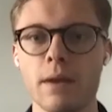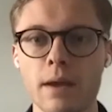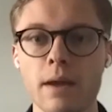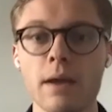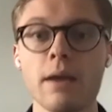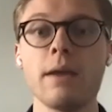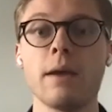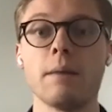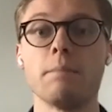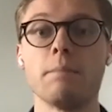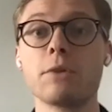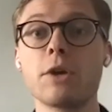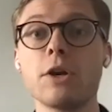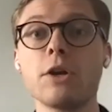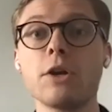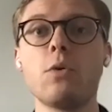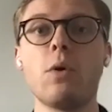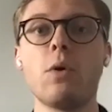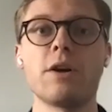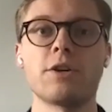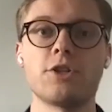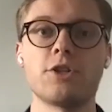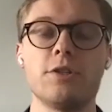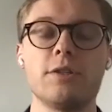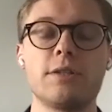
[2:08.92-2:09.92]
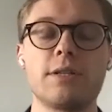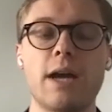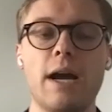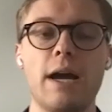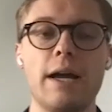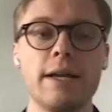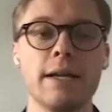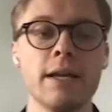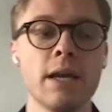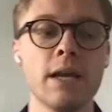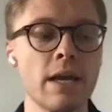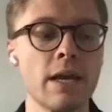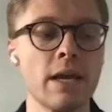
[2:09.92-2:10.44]
Yep, good question,
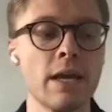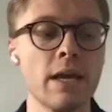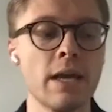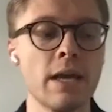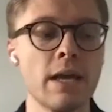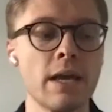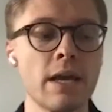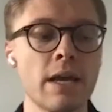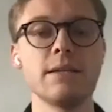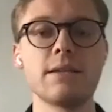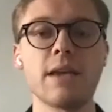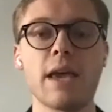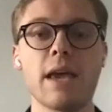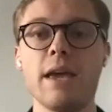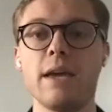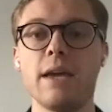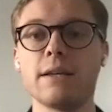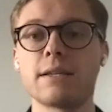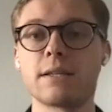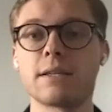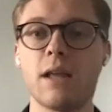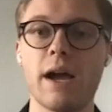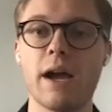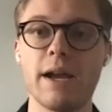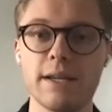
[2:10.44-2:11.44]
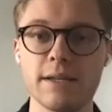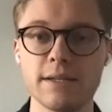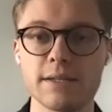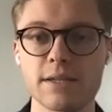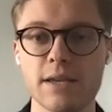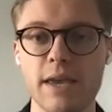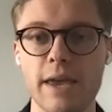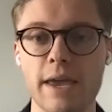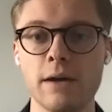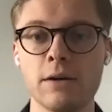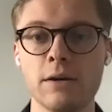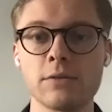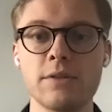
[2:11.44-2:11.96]
Scott. It is a sliding
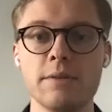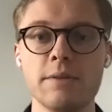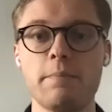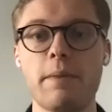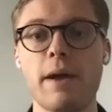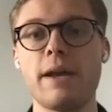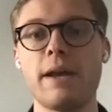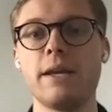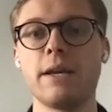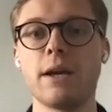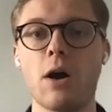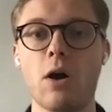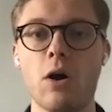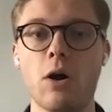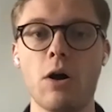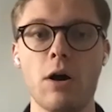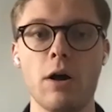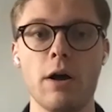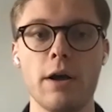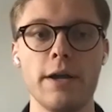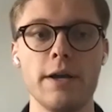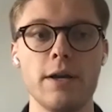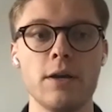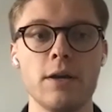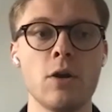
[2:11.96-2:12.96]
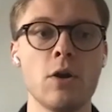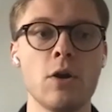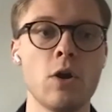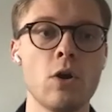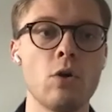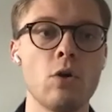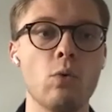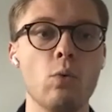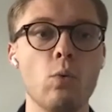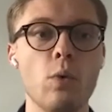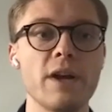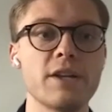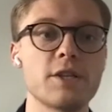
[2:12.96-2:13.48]
scale depending on
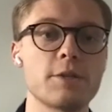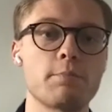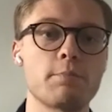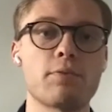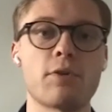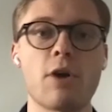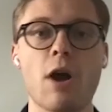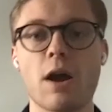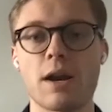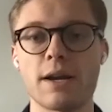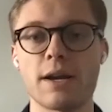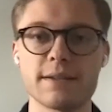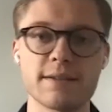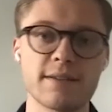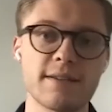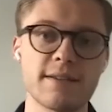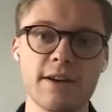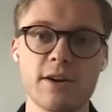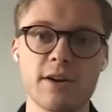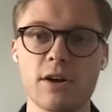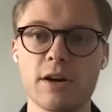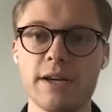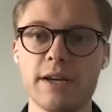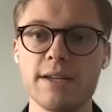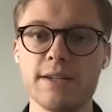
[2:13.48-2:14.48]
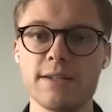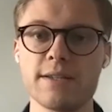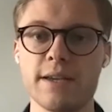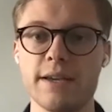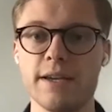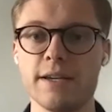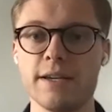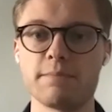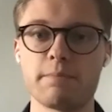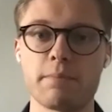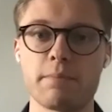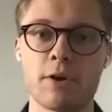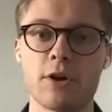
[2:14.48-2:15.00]
which product series
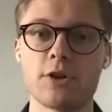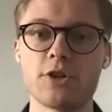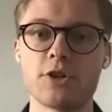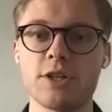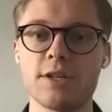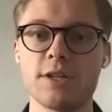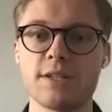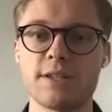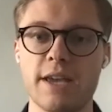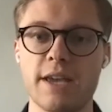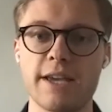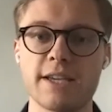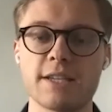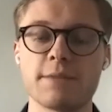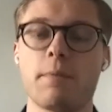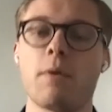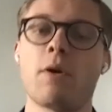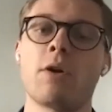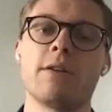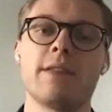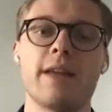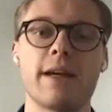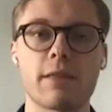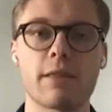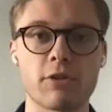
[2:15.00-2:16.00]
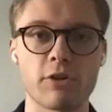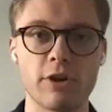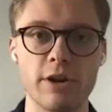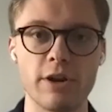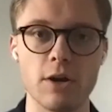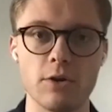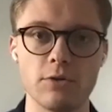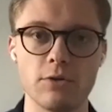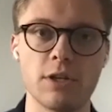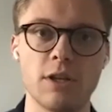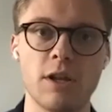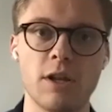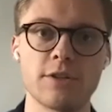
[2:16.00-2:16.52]
is purchased as part of that
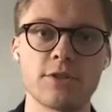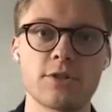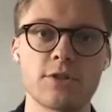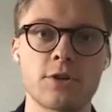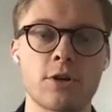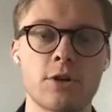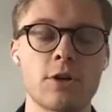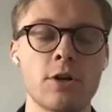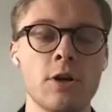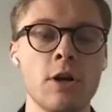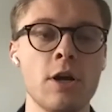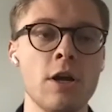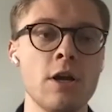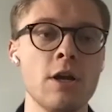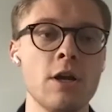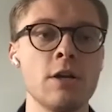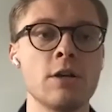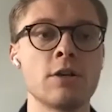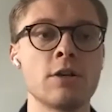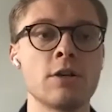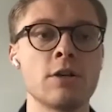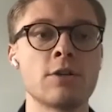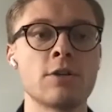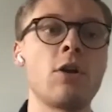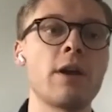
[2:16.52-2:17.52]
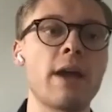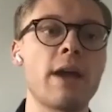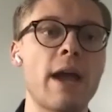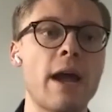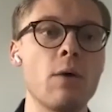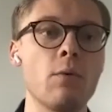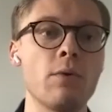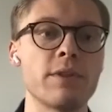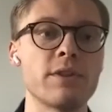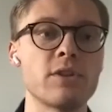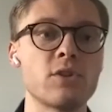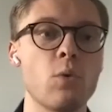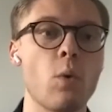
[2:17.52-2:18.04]
3-node cluster, starting out
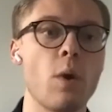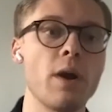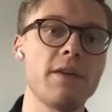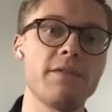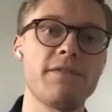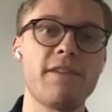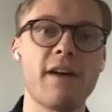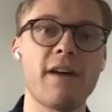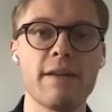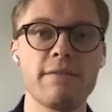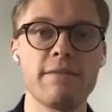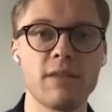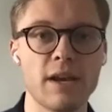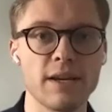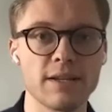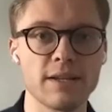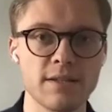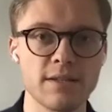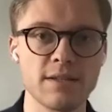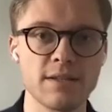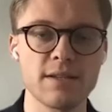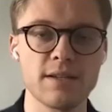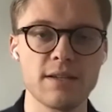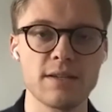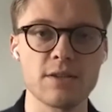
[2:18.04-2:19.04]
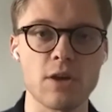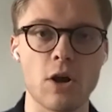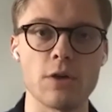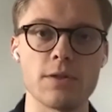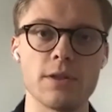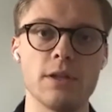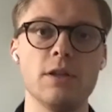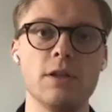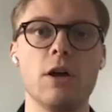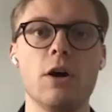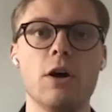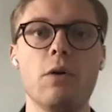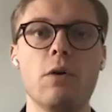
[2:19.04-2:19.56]
with 25 licenses on
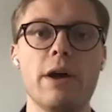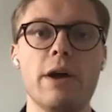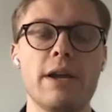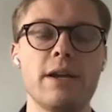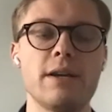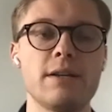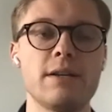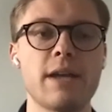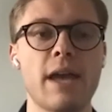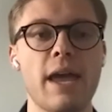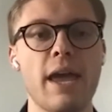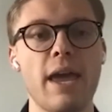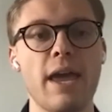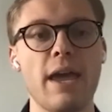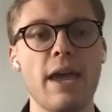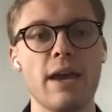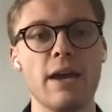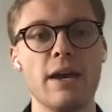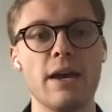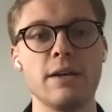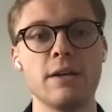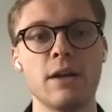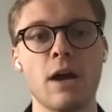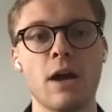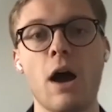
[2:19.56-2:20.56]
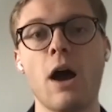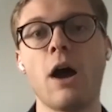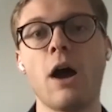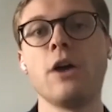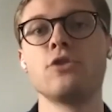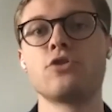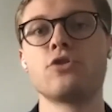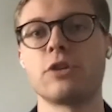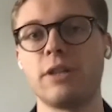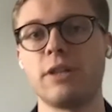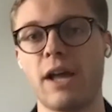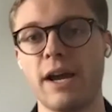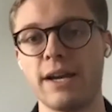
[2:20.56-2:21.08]
the low end and
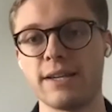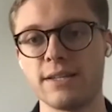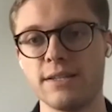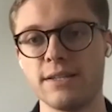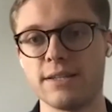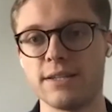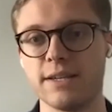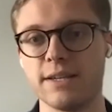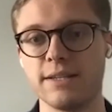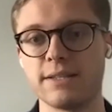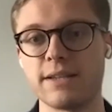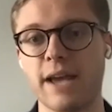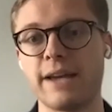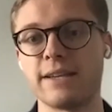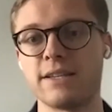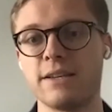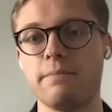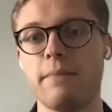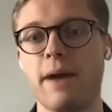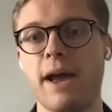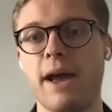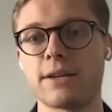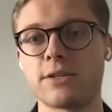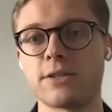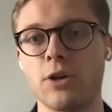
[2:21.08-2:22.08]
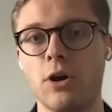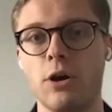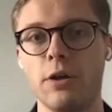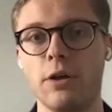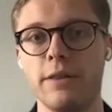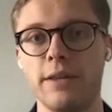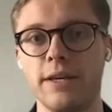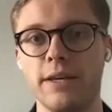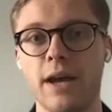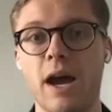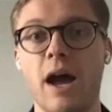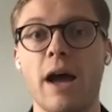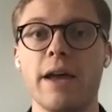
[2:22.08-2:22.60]
100 licenses as a max on
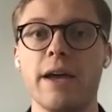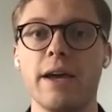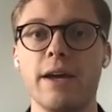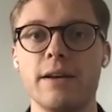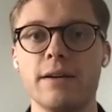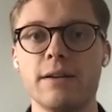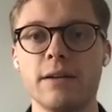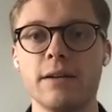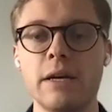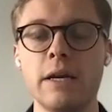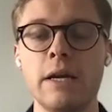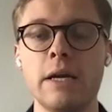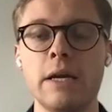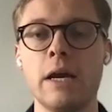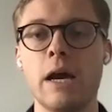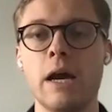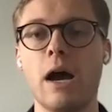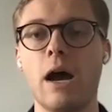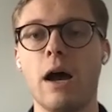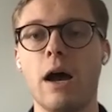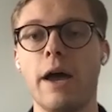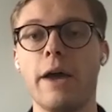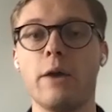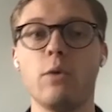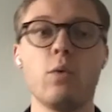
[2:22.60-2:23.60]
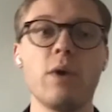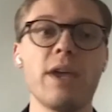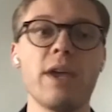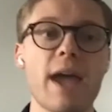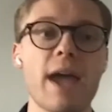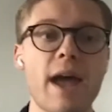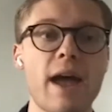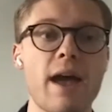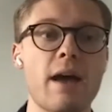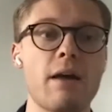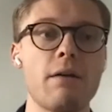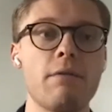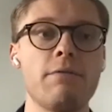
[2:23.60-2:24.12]
the high end. And we
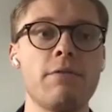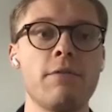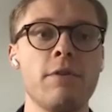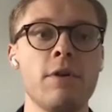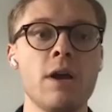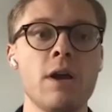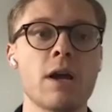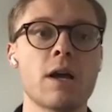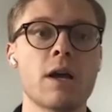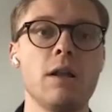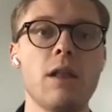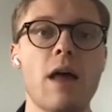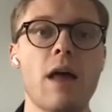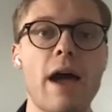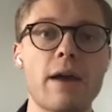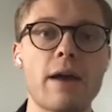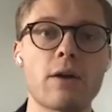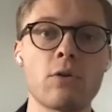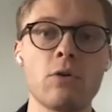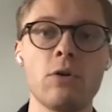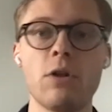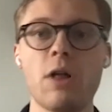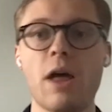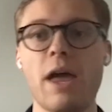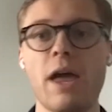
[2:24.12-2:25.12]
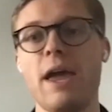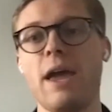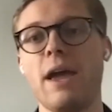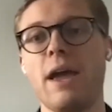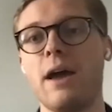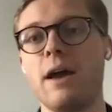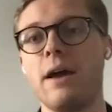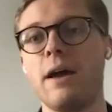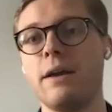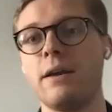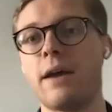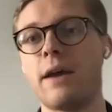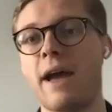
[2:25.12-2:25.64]
have collateral
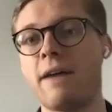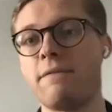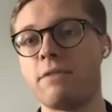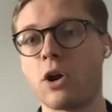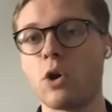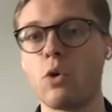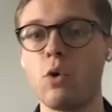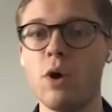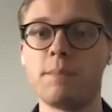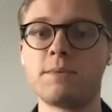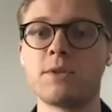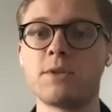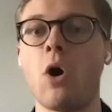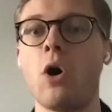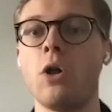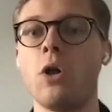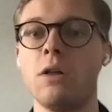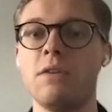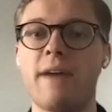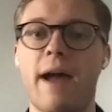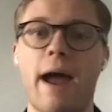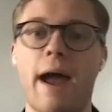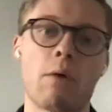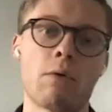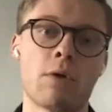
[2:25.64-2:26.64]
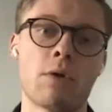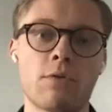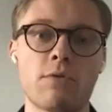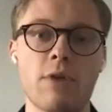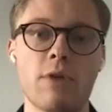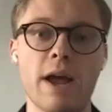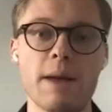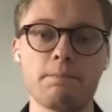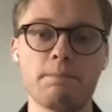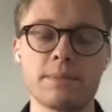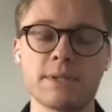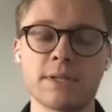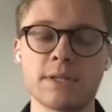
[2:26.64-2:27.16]
and have equipped all of our
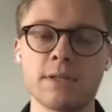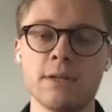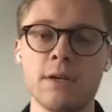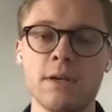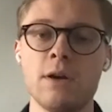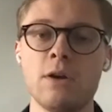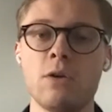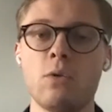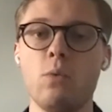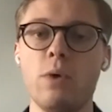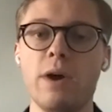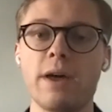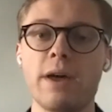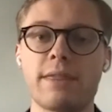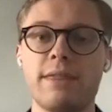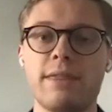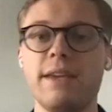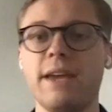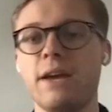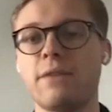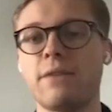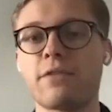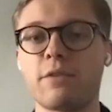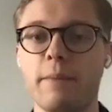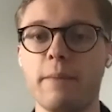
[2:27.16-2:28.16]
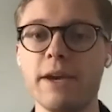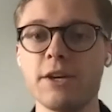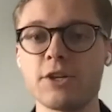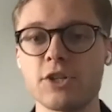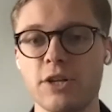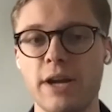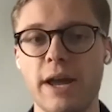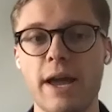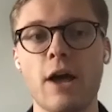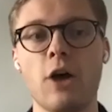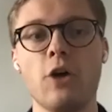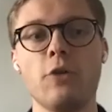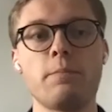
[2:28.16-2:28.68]
reps with the information
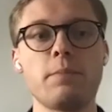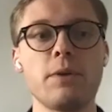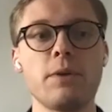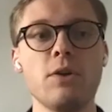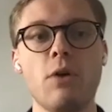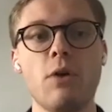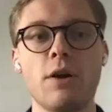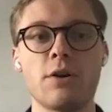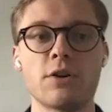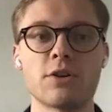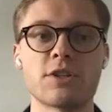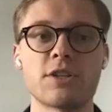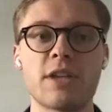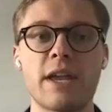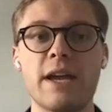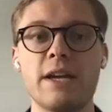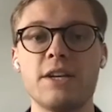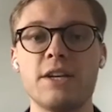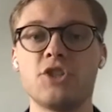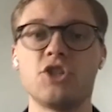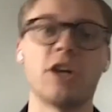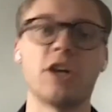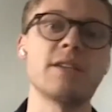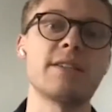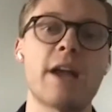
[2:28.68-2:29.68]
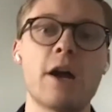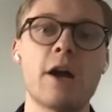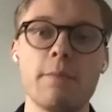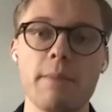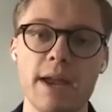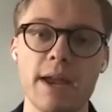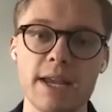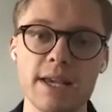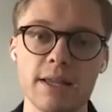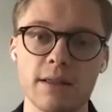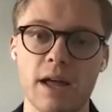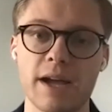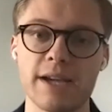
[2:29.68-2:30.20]
to help you understand just how
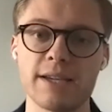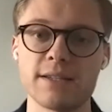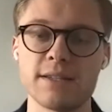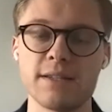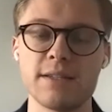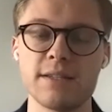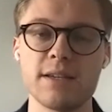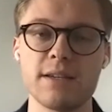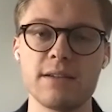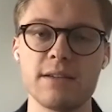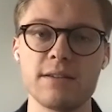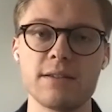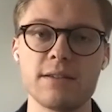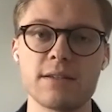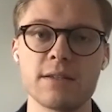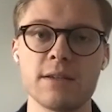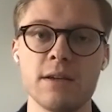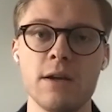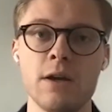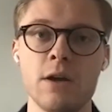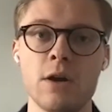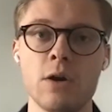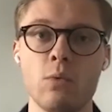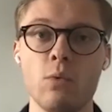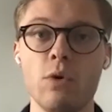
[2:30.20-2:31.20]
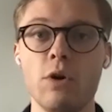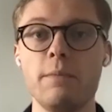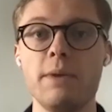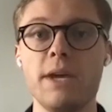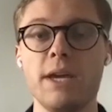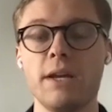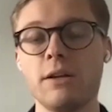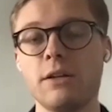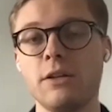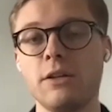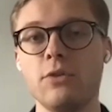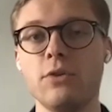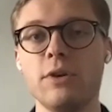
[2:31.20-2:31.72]
many licenses will be
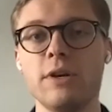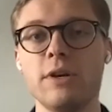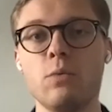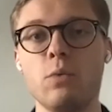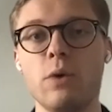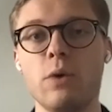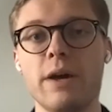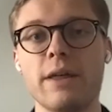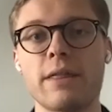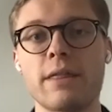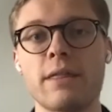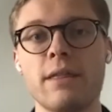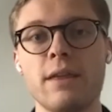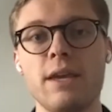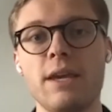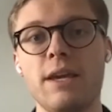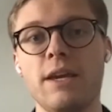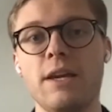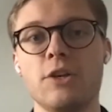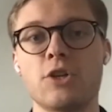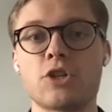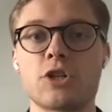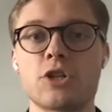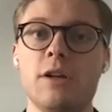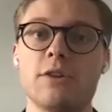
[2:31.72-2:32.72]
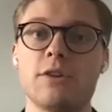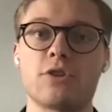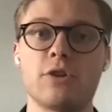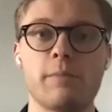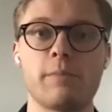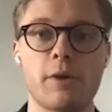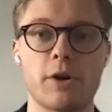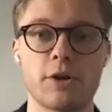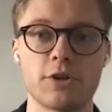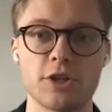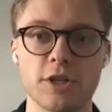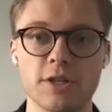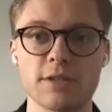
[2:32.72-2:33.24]
included with each cluster
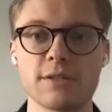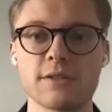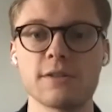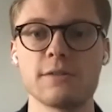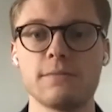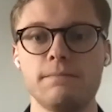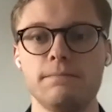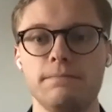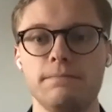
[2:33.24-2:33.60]
purchase.